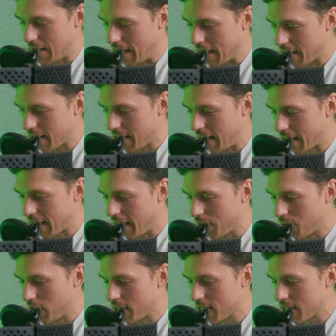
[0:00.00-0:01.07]
I
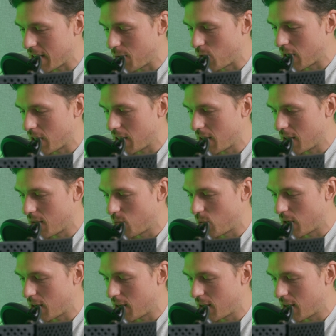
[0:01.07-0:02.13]
can't really say. What I
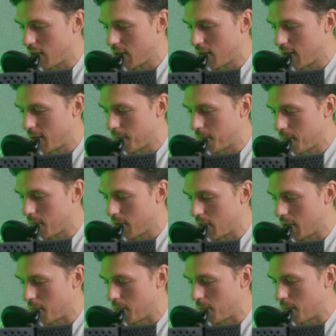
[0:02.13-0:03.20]

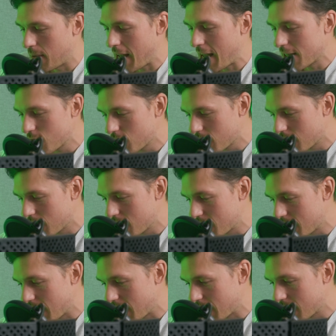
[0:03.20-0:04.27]
imagine is
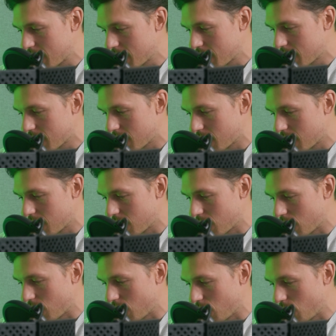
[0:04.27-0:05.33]
that,
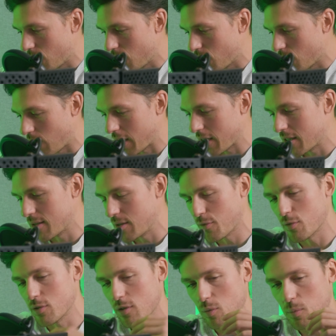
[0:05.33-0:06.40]
like the
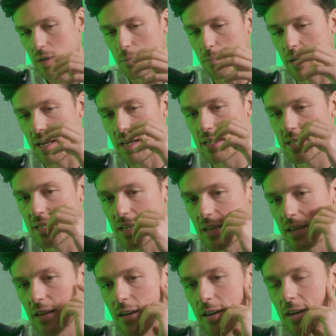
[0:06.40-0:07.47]
different European players,
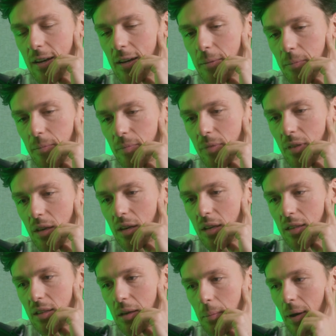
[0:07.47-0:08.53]
they
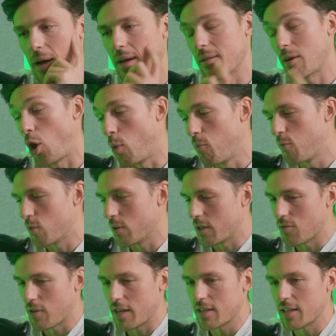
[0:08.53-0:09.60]
hopefully,
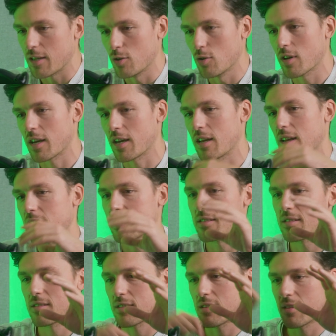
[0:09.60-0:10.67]
right, they look
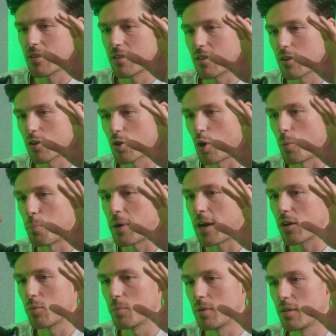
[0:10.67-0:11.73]
at
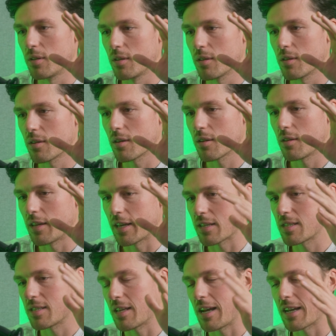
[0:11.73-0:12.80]
comparable, like
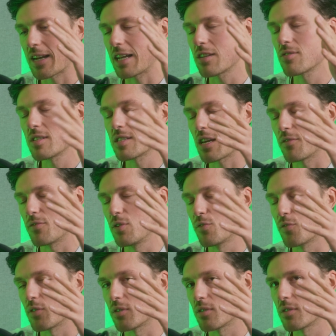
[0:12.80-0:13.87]
countries have
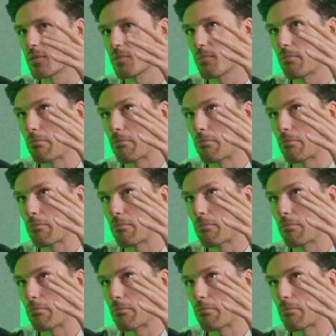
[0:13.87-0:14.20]
different